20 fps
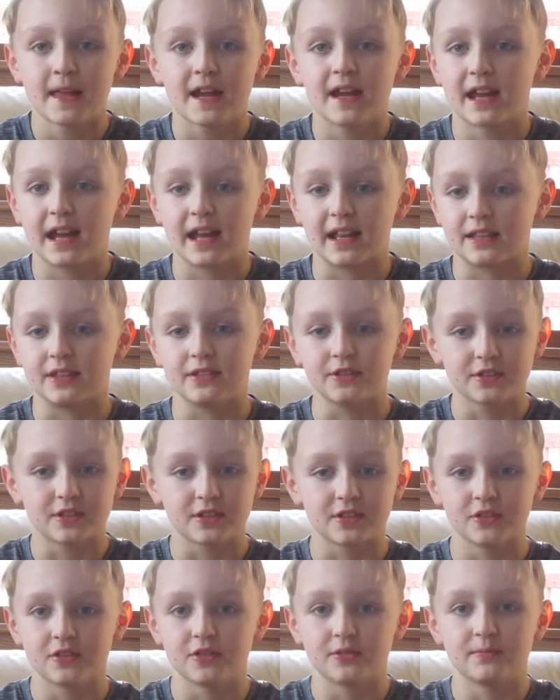at
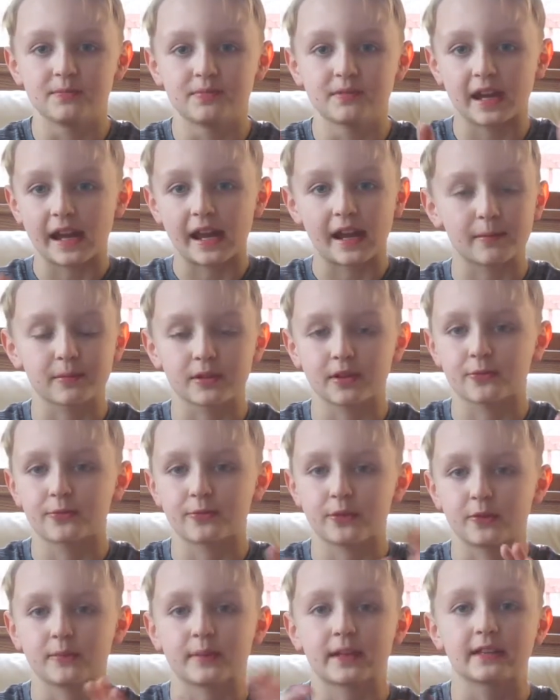YouTube, camera,
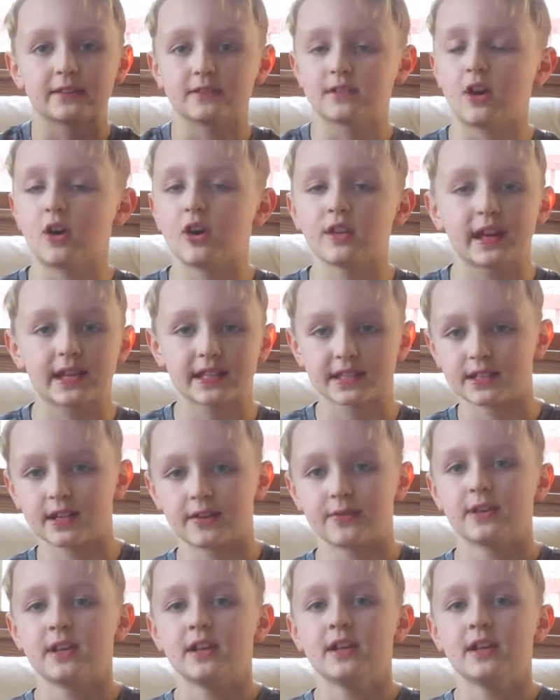filming, all that stuff.